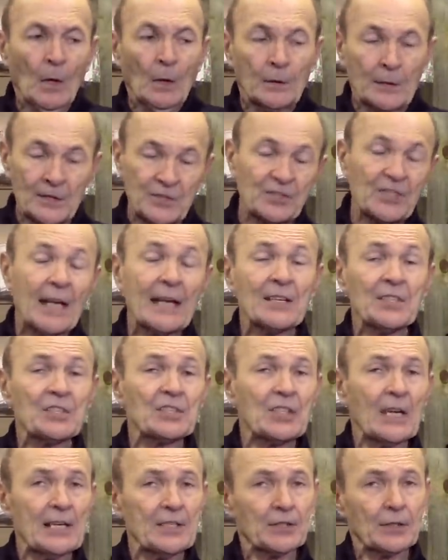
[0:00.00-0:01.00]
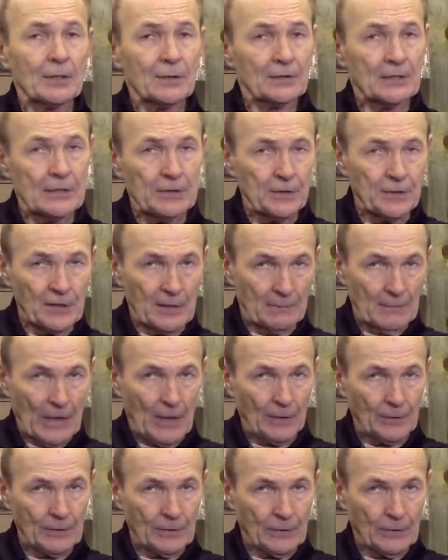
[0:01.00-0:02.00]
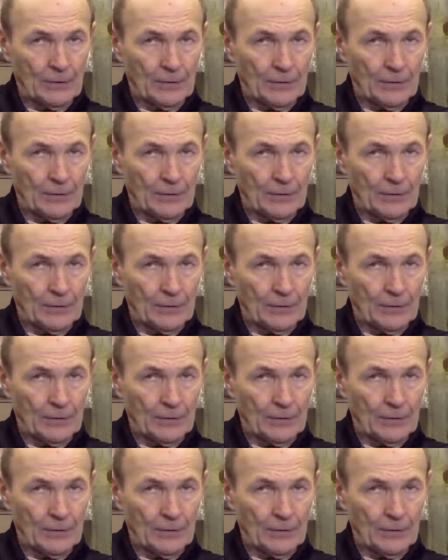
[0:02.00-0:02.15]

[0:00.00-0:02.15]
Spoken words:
The second stage that goes into your mouth